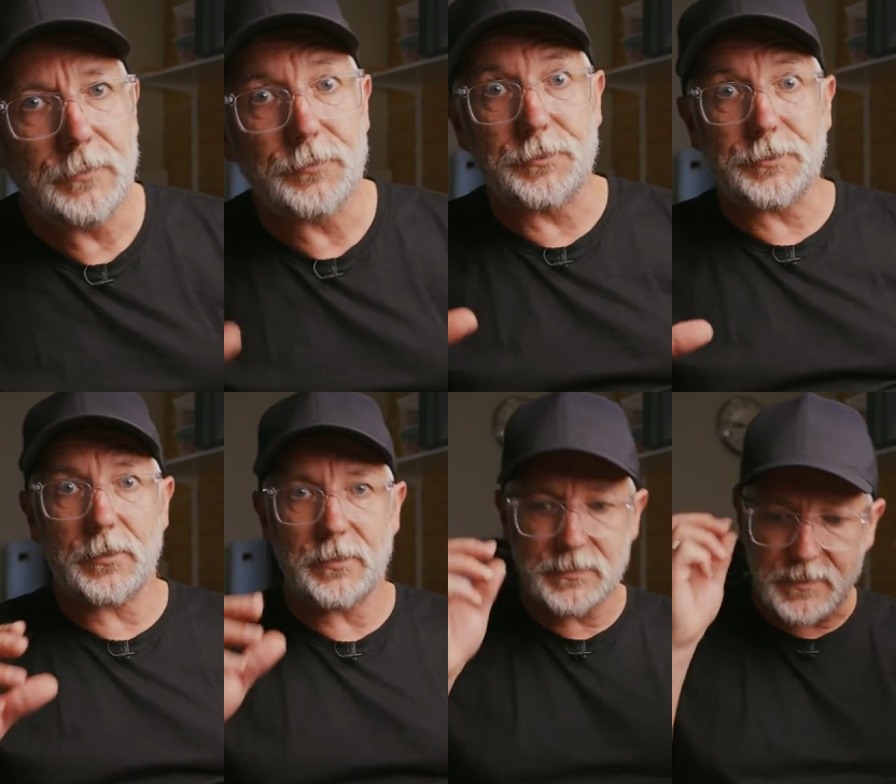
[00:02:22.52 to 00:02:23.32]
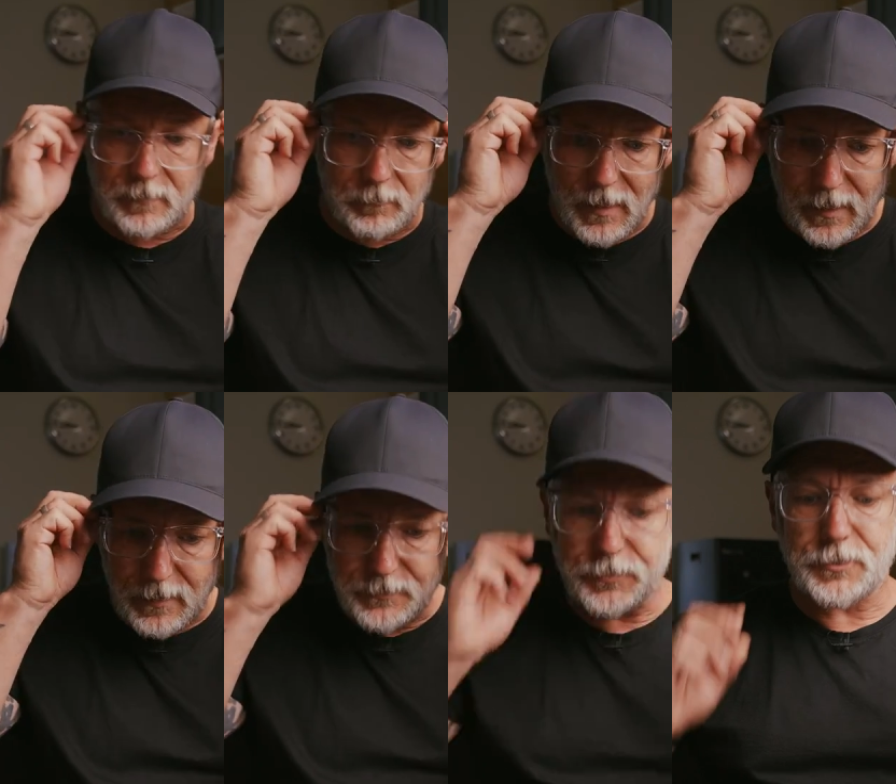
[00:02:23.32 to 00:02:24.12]
to show you
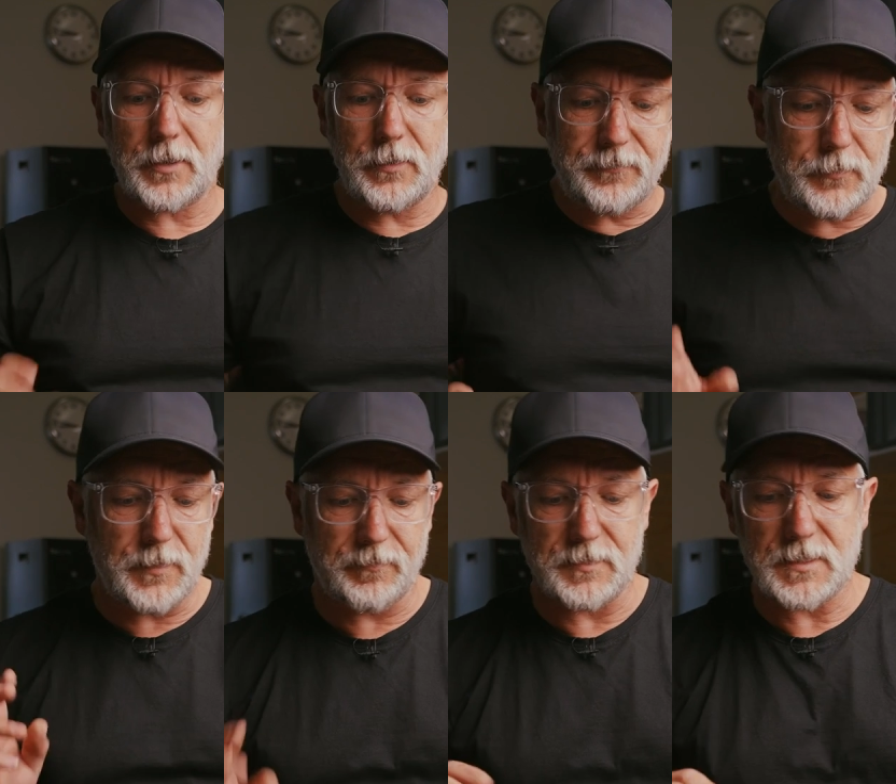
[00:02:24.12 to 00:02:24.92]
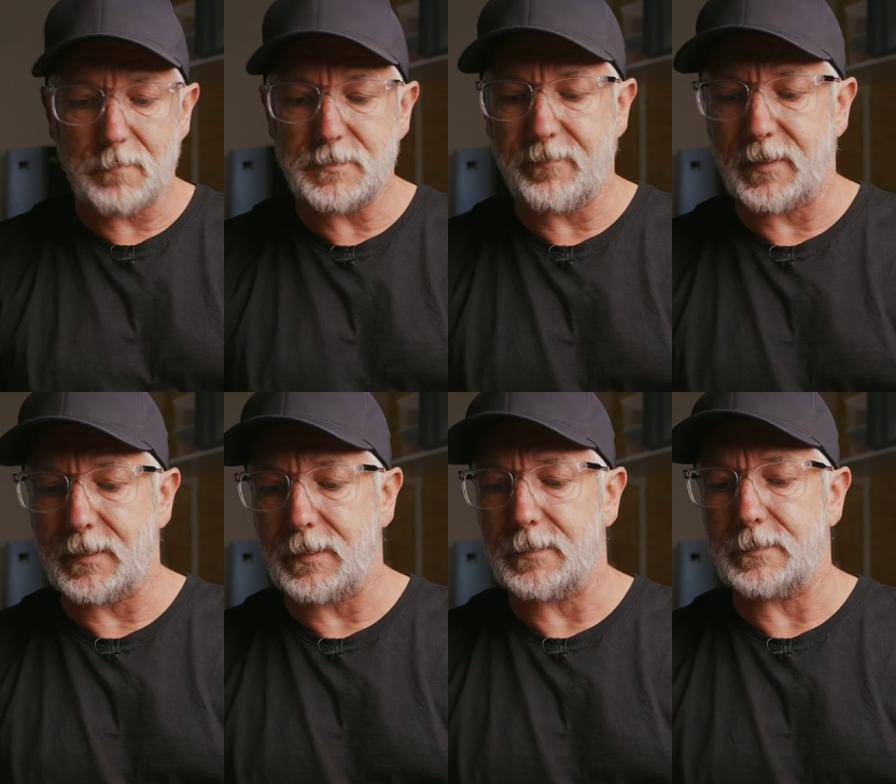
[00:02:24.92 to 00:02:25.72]
a few different types of
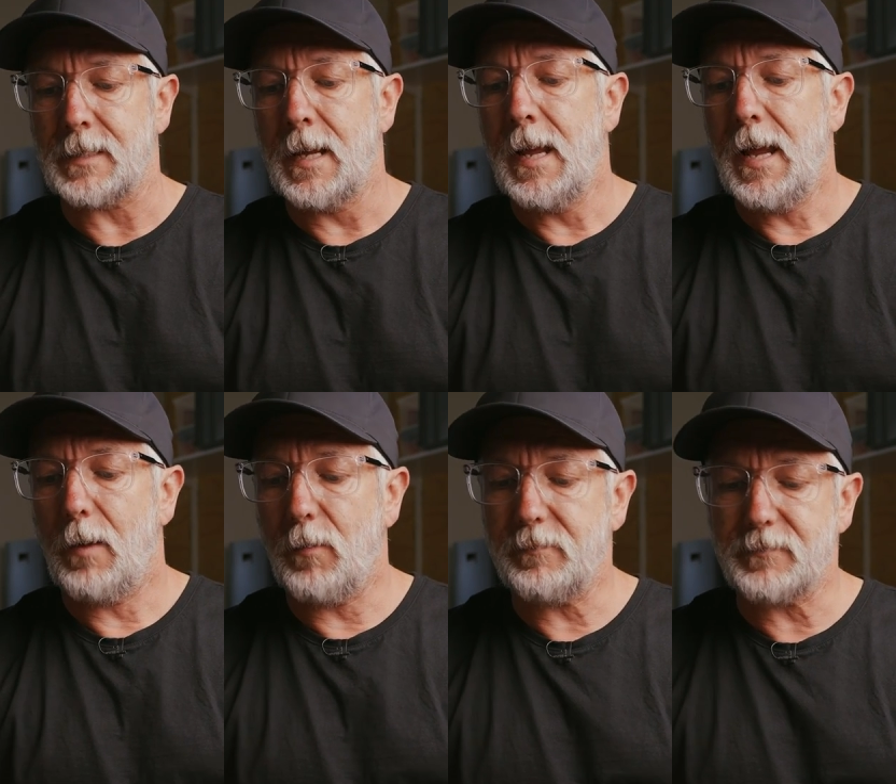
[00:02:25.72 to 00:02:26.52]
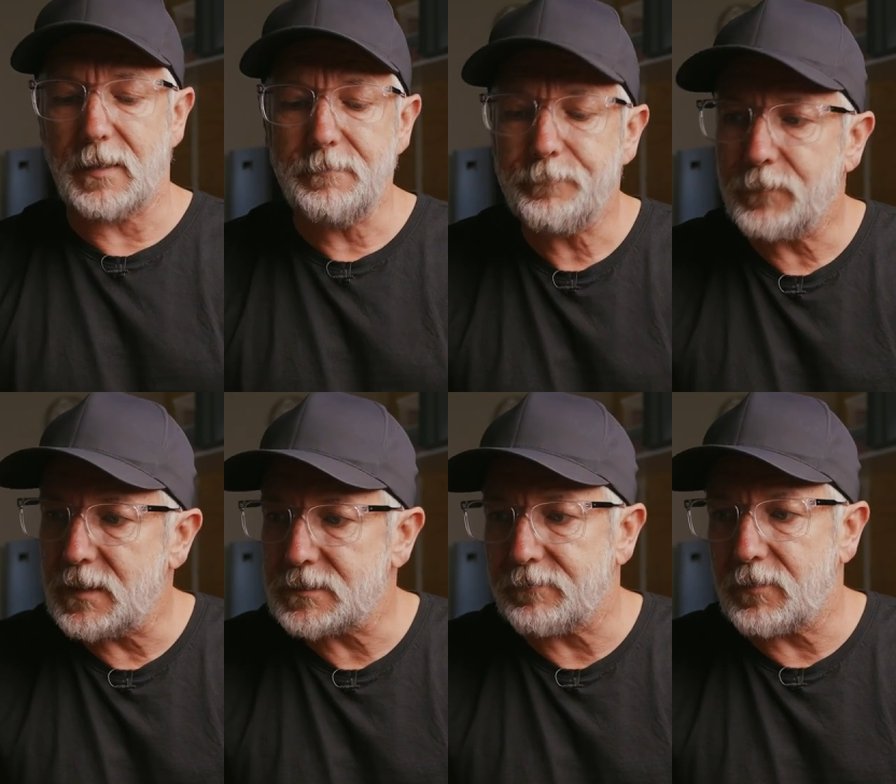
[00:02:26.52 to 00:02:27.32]
LEDs. And what I've done
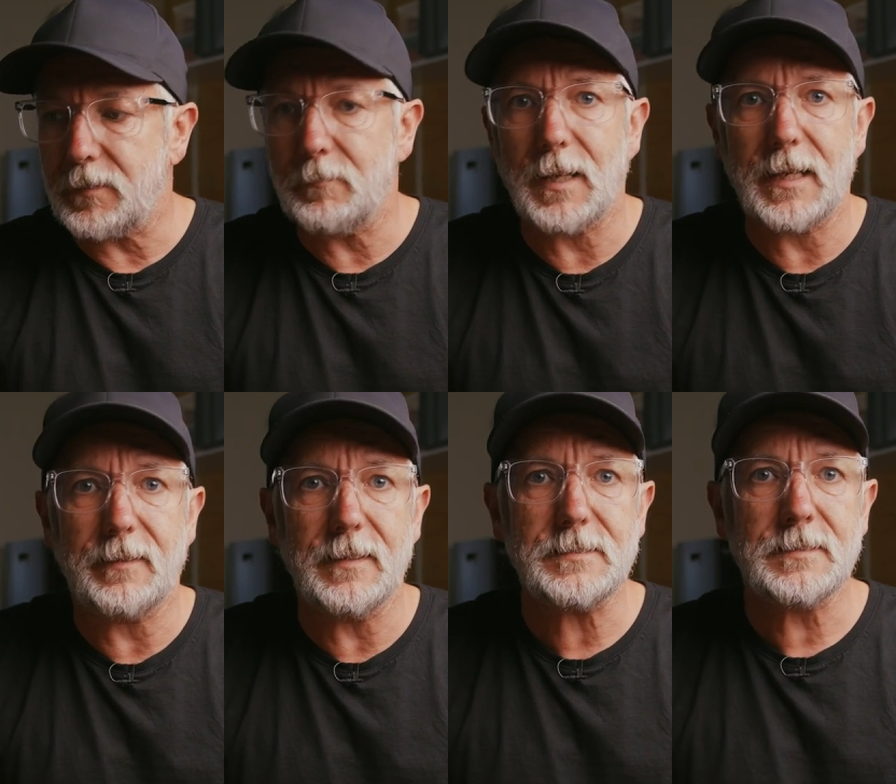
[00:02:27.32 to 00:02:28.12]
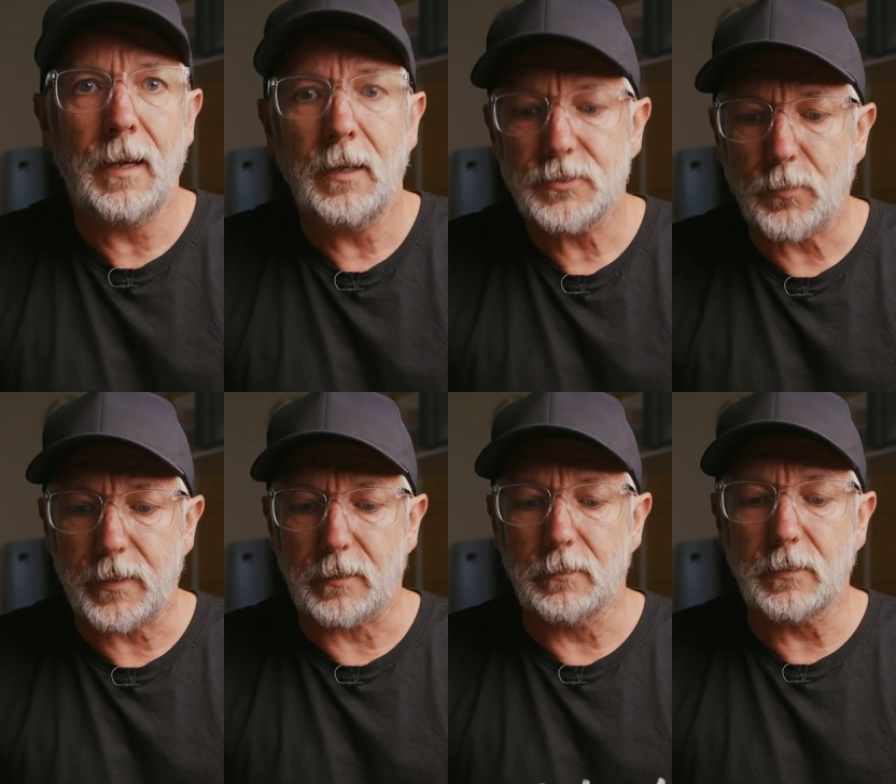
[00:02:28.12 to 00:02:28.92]
is I've got them like this, so we
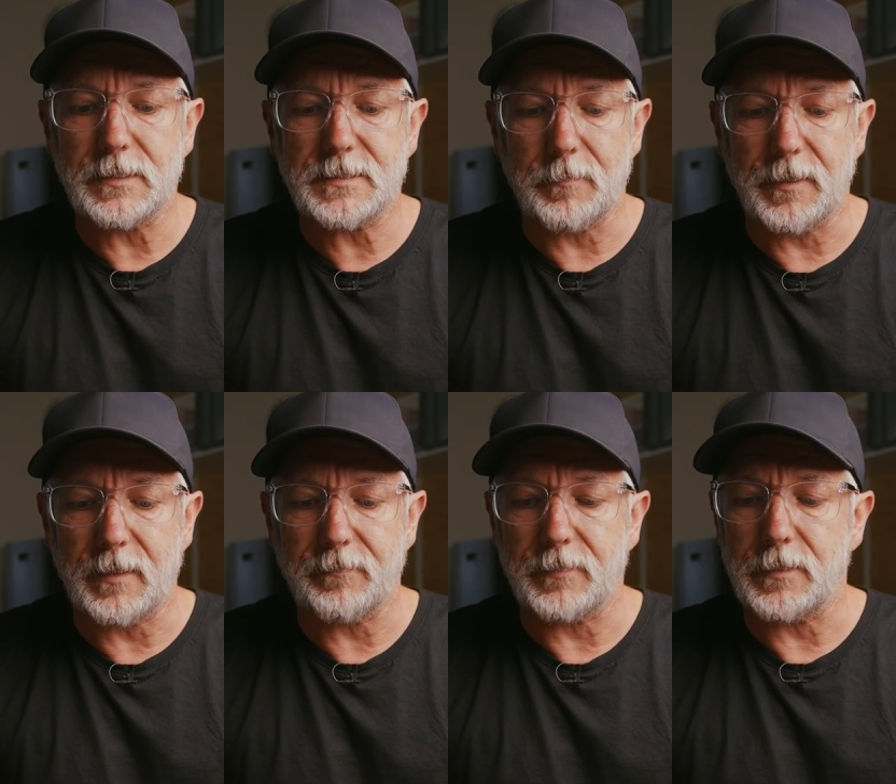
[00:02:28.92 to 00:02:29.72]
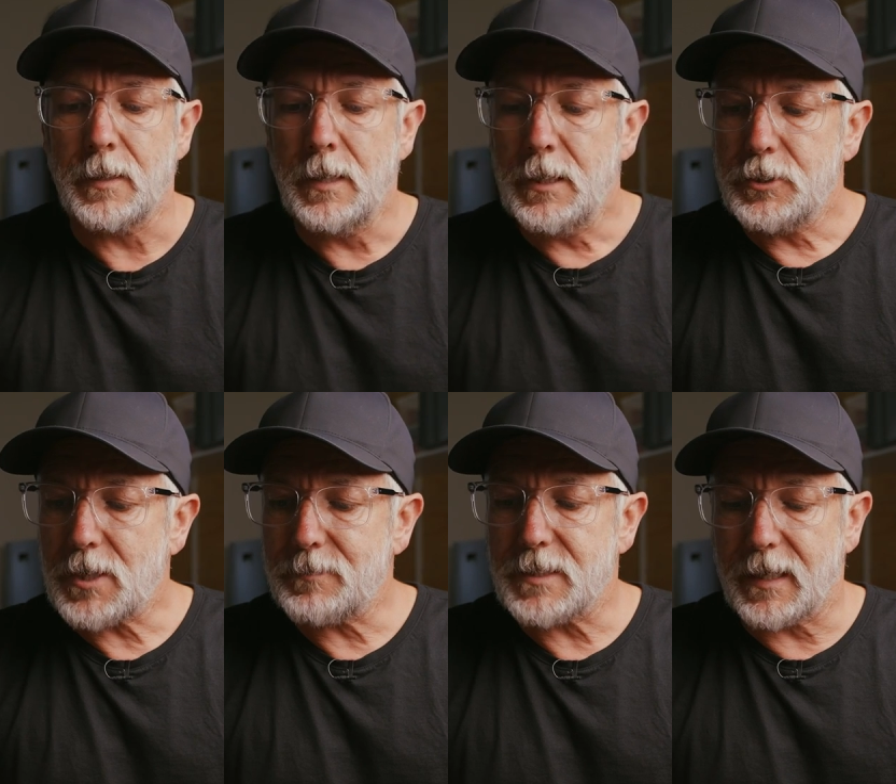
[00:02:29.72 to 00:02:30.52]
can look at some of the different
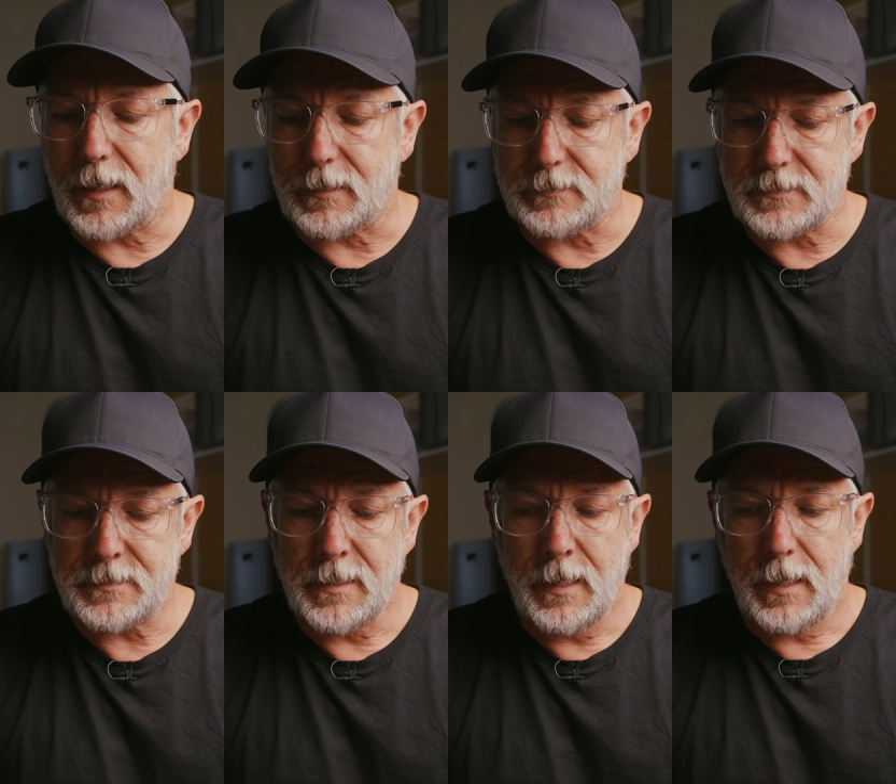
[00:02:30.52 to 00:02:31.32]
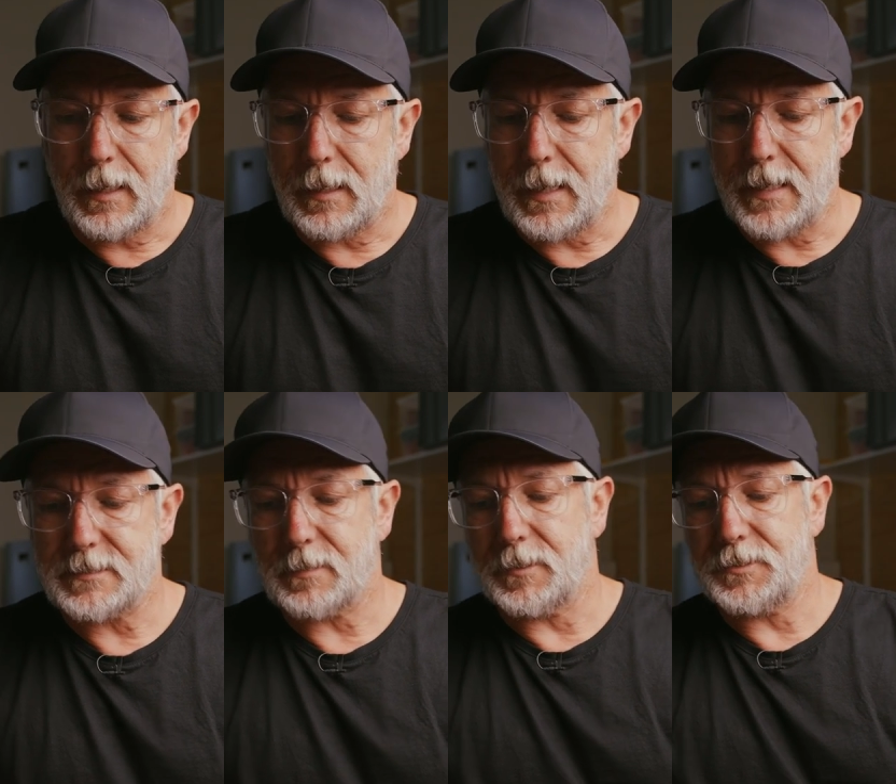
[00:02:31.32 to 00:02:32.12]
shapes and colors and
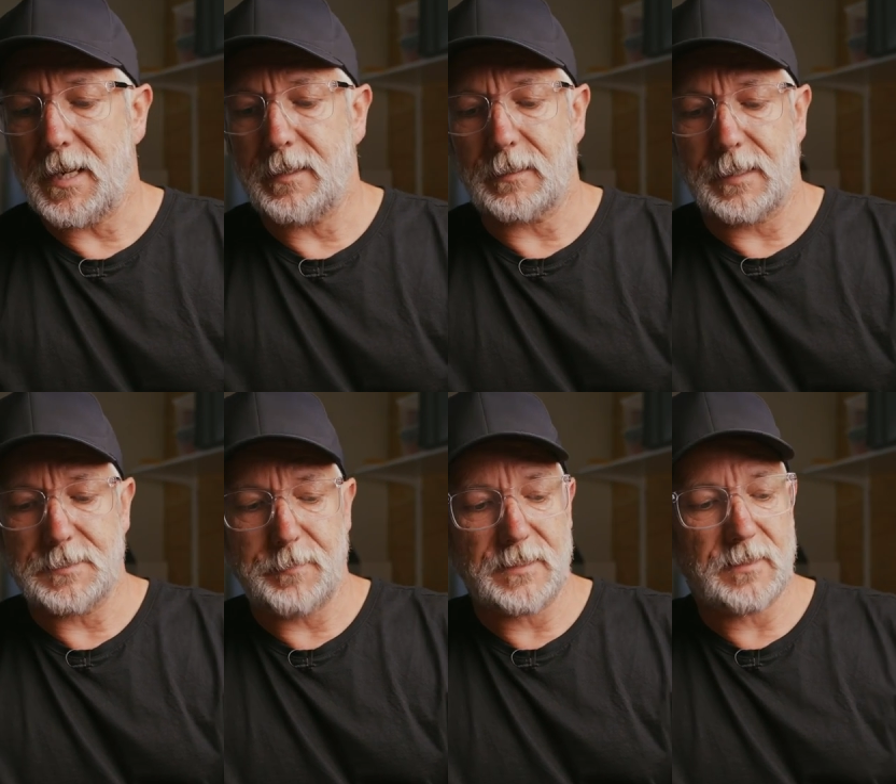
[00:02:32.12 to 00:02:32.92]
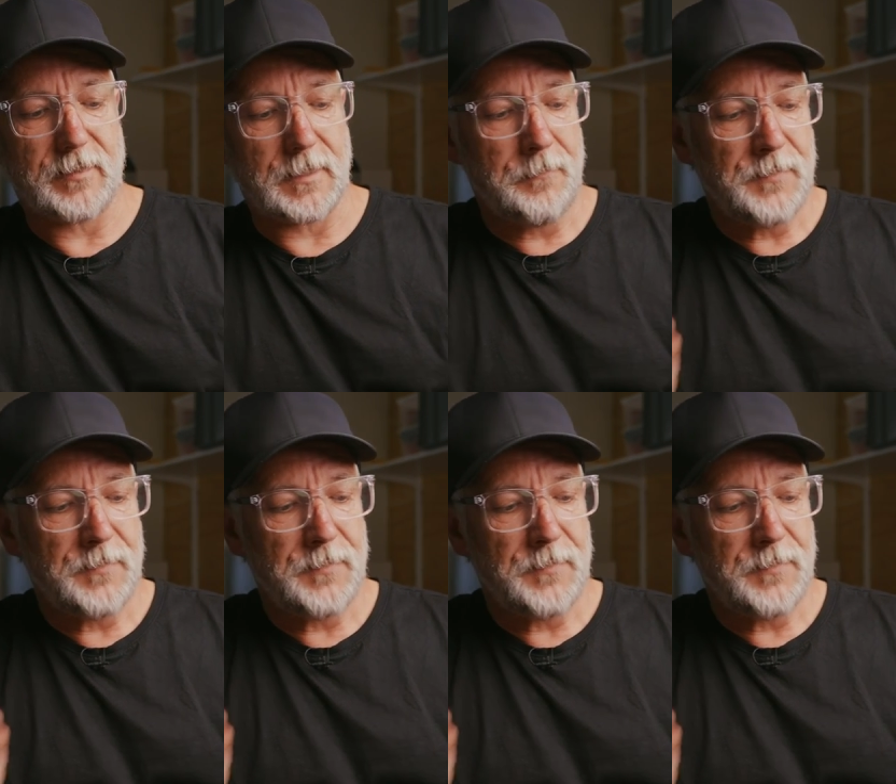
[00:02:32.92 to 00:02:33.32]
some of the technical aspects of it.